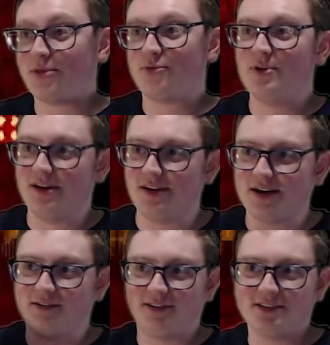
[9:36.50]
3 and
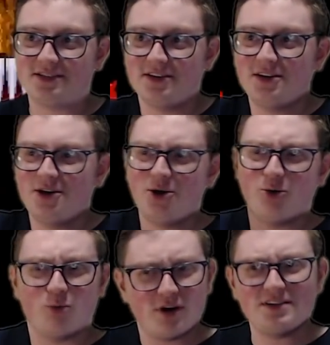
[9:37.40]
Knuckles
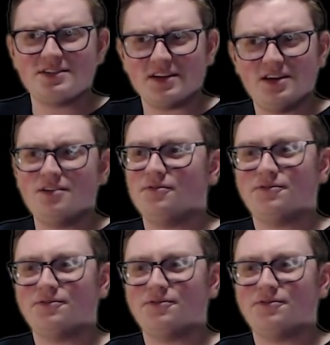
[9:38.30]
was in